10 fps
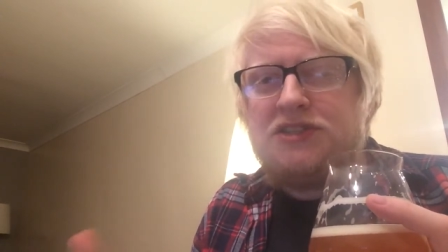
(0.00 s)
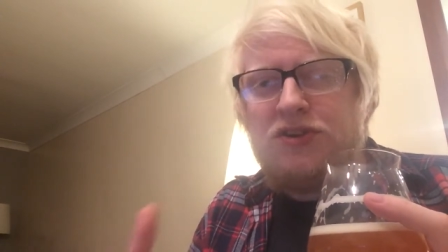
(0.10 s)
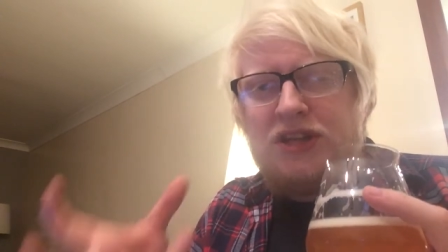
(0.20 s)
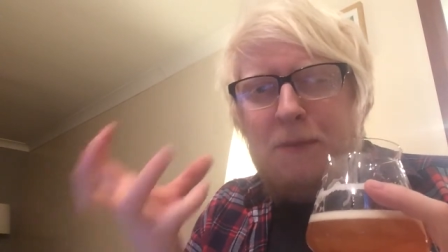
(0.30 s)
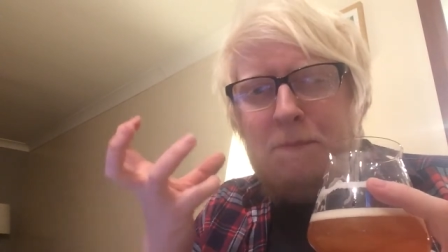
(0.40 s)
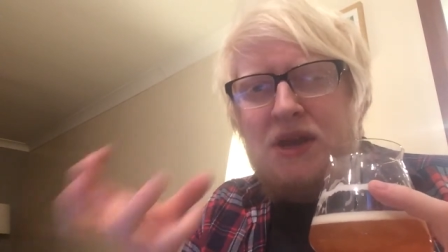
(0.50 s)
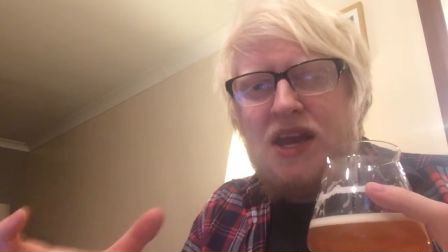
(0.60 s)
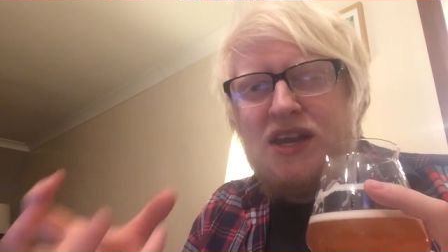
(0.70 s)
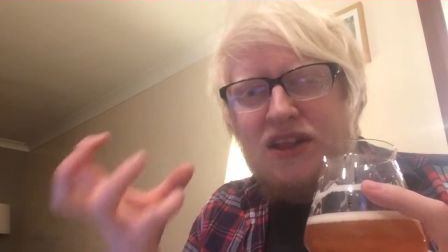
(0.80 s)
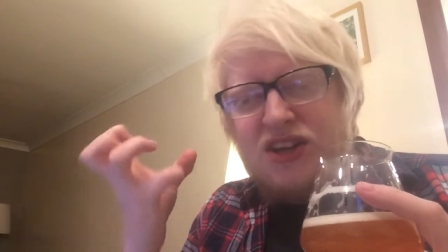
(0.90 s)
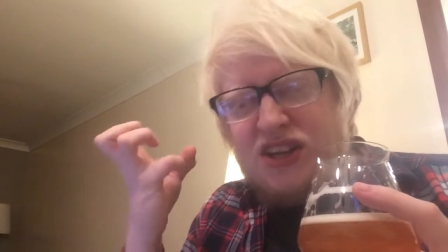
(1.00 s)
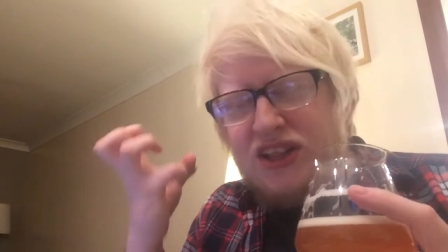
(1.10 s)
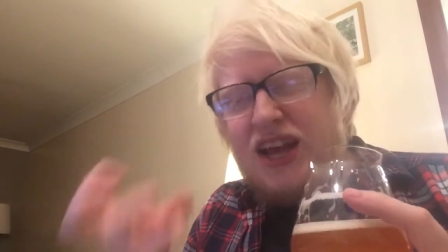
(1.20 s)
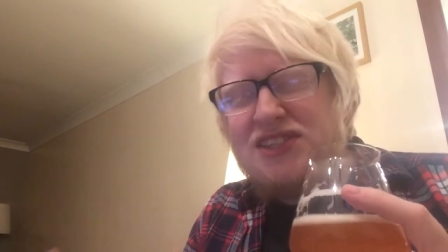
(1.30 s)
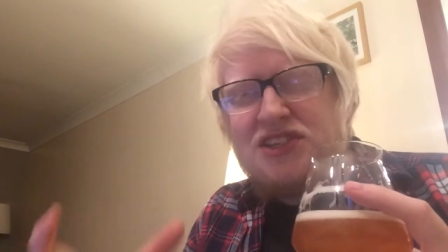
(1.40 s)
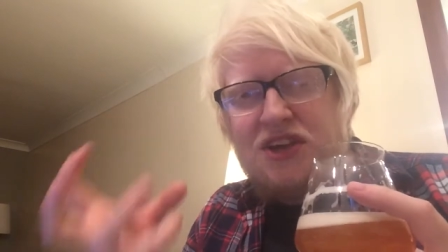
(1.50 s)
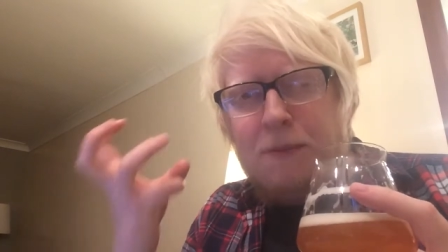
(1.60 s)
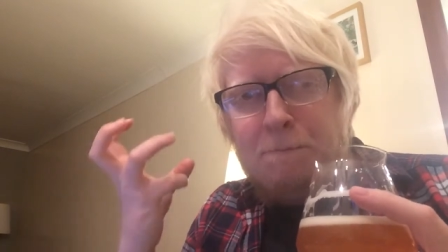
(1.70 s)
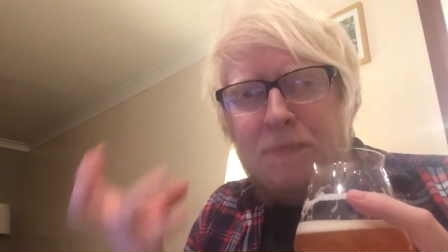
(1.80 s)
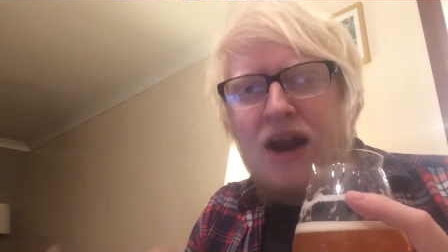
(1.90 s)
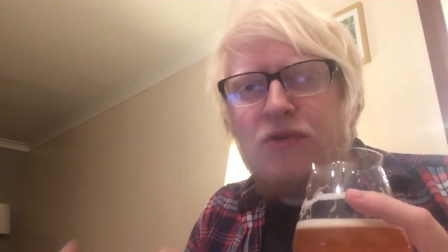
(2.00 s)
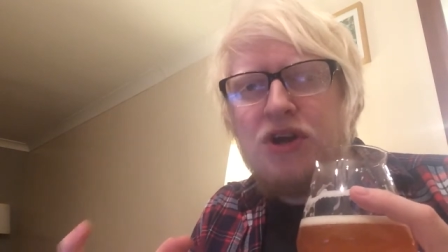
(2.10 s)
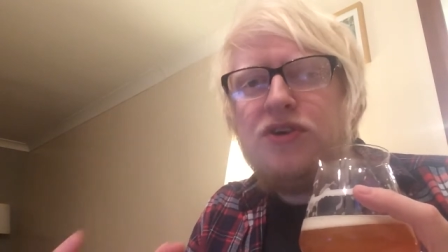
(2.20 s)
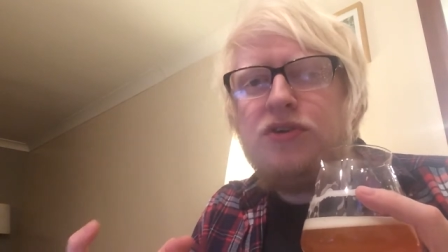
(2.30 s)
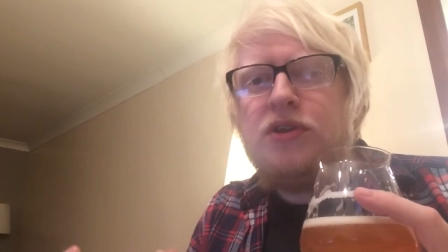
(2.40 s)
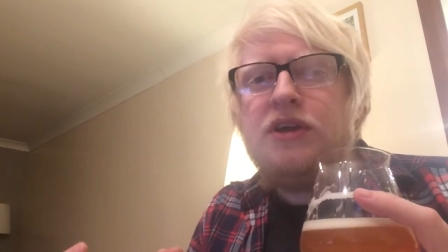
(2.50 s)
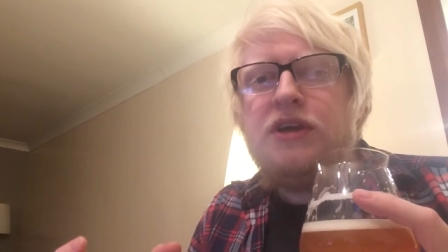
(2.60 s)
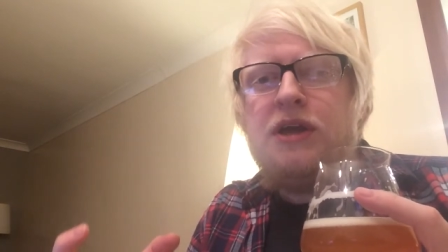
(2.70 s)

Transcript: It's got that big, like, classic American,